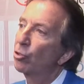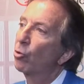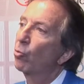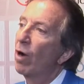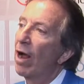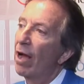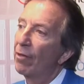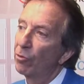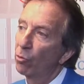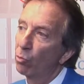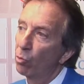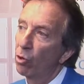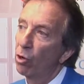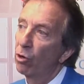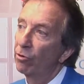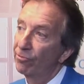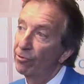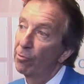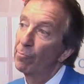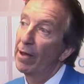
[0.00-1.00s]
around the
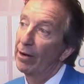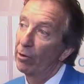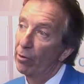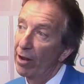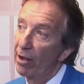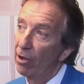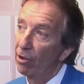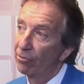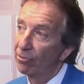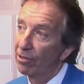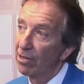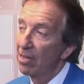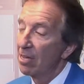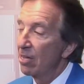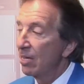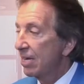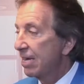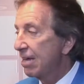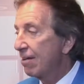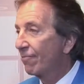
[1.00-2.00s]
world for better health.
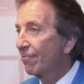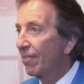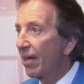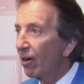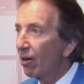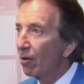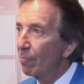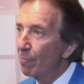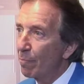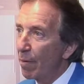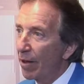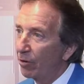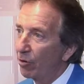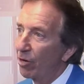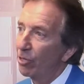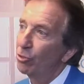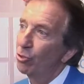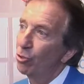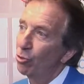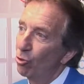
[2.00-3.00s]
If they're better
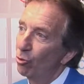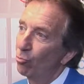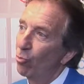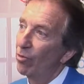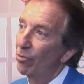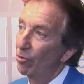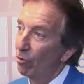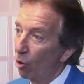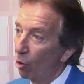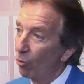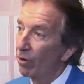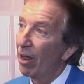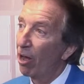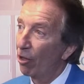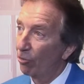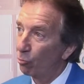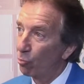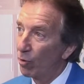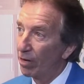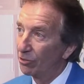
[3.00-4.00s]
attuned with their own
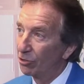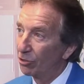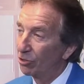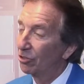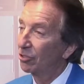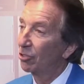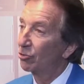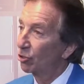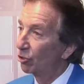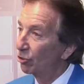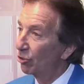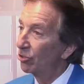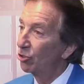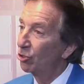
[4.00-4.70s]
health risks, there's a good